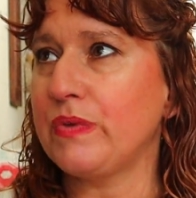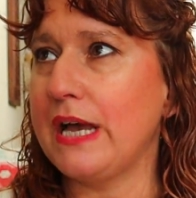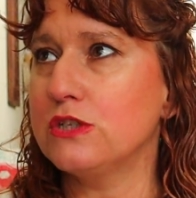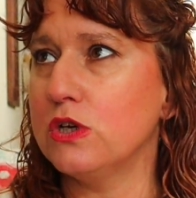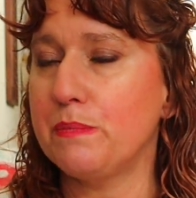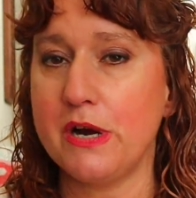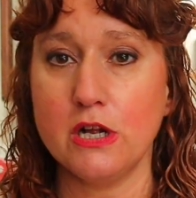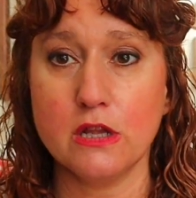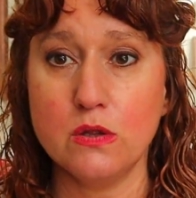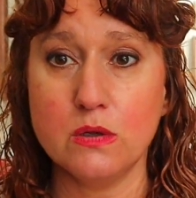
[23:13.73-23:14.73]
I sold a pair
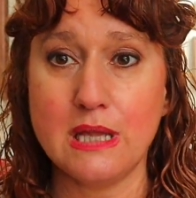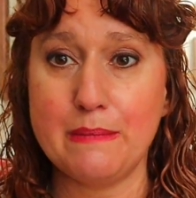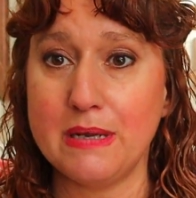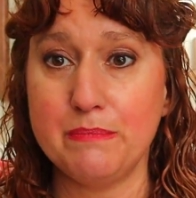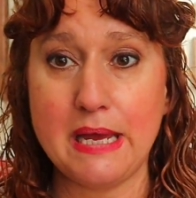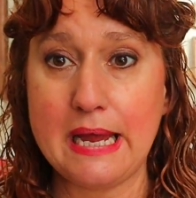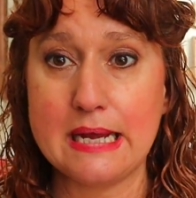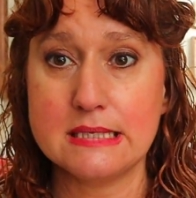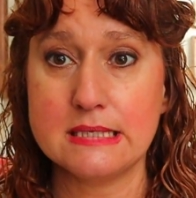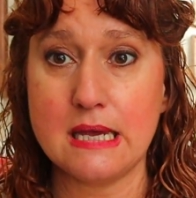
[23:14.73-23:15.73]
of Lululemon
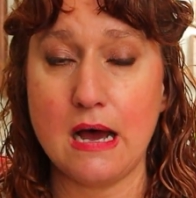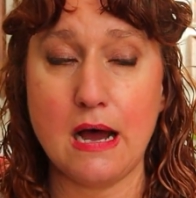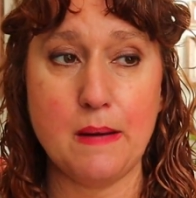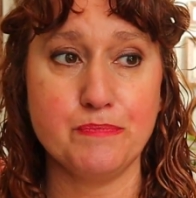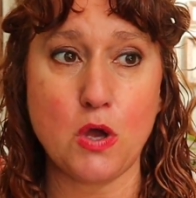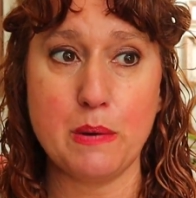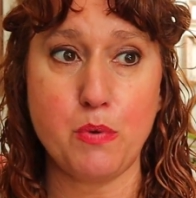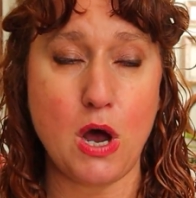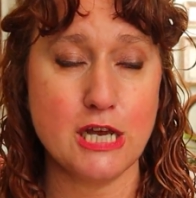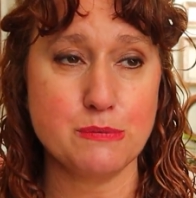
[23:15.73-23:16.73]
pants um, on
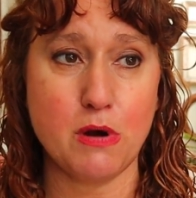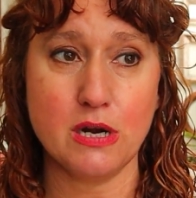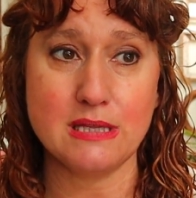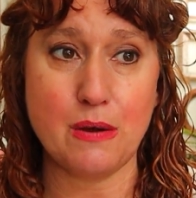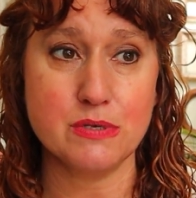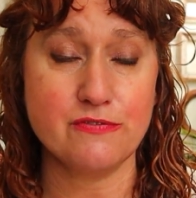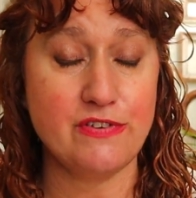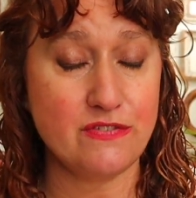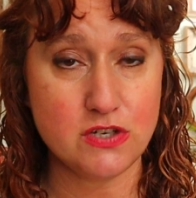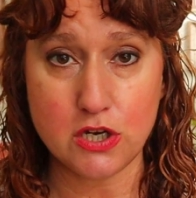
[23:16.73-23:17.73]
Poshmark and that was
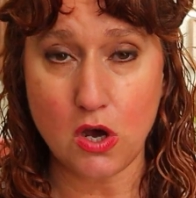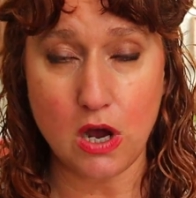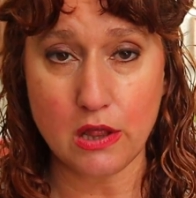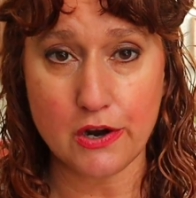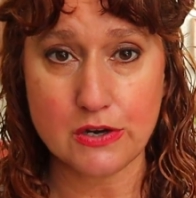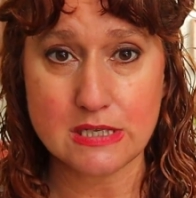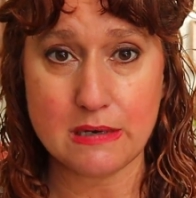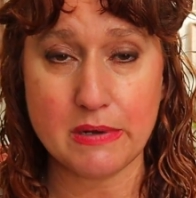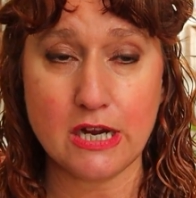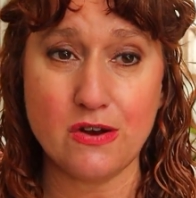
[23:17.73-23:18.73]
$50.
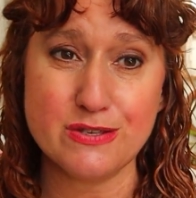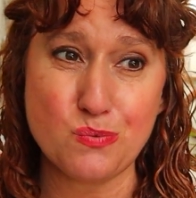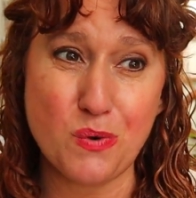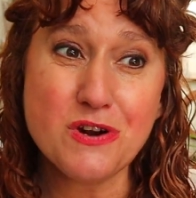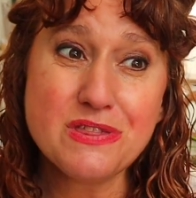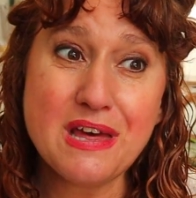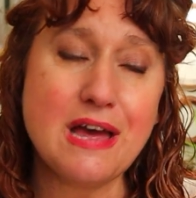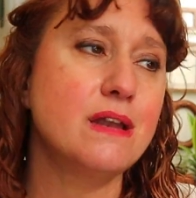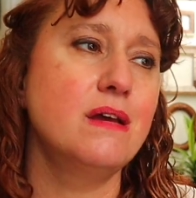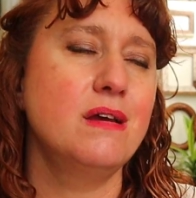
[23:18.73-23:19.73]
And I'm like, oh, it's worth
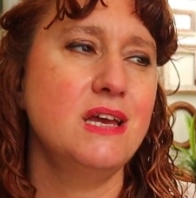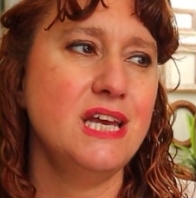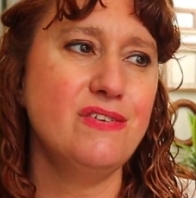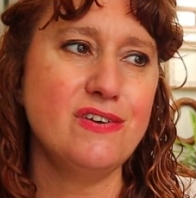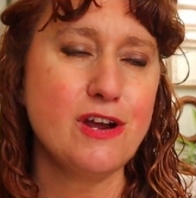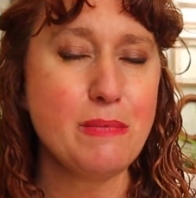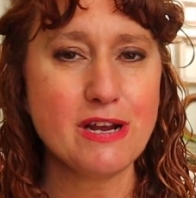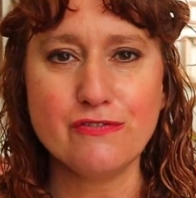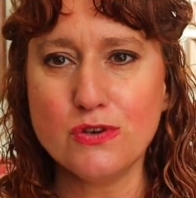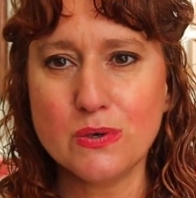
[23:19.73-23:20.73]
it. Even if I
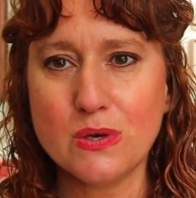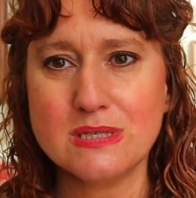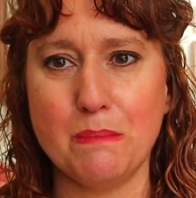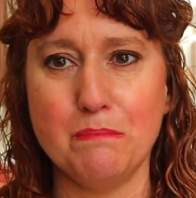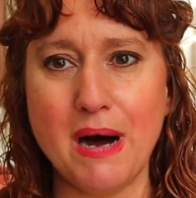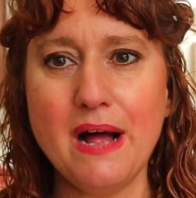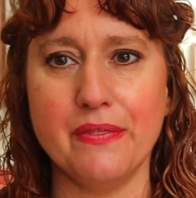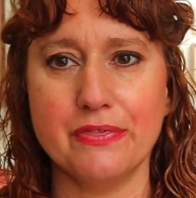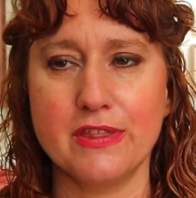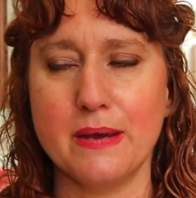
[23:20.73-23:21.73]
make a few of those a
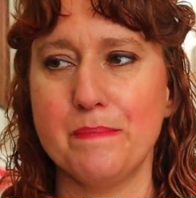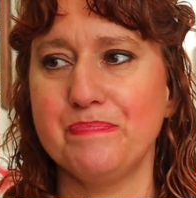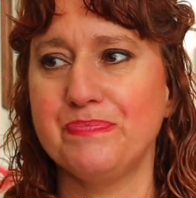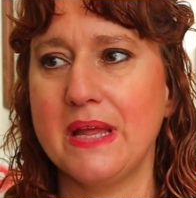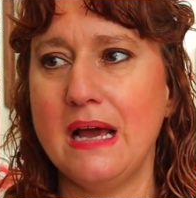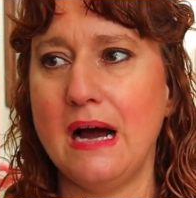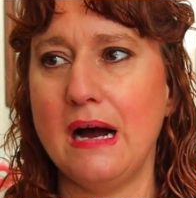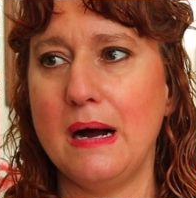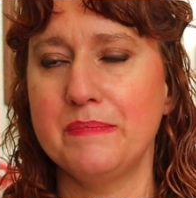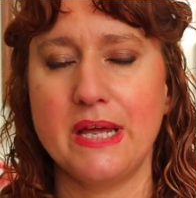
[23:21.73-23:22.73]
month,
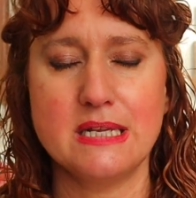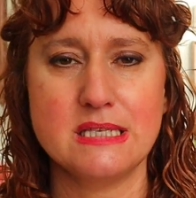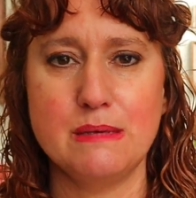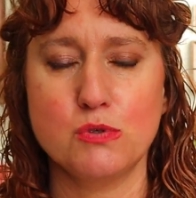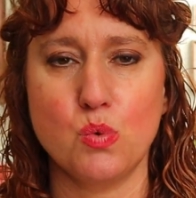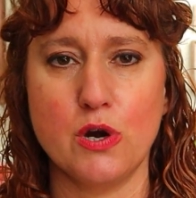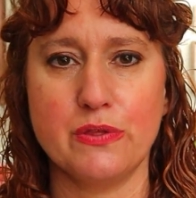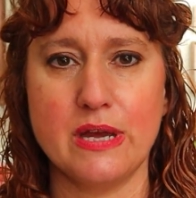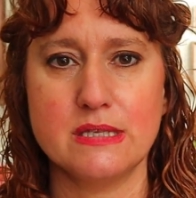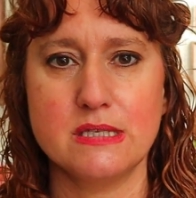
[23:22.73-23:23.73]
um, then it seems
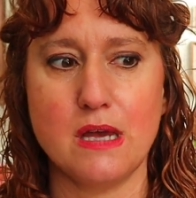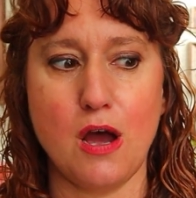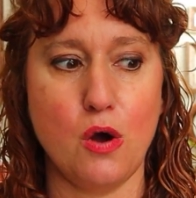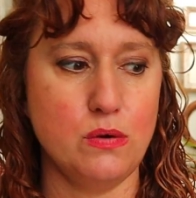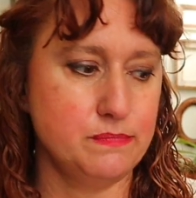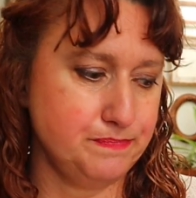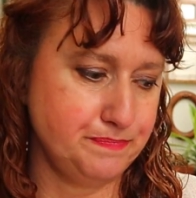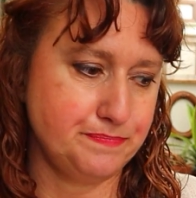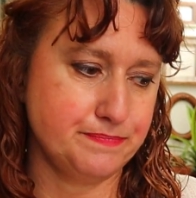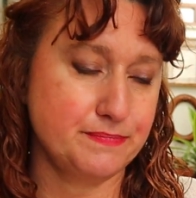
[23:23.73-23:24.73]
worth it. So
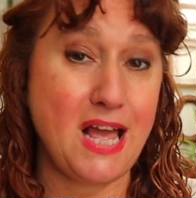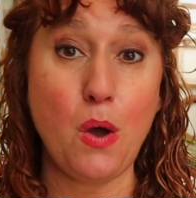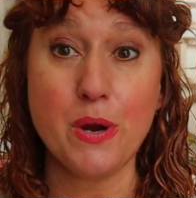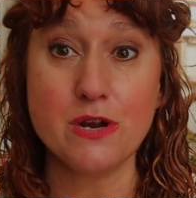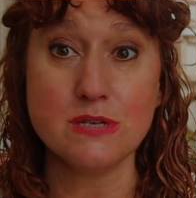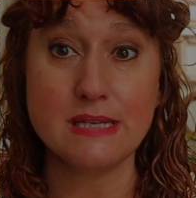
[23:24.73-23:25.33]
how are your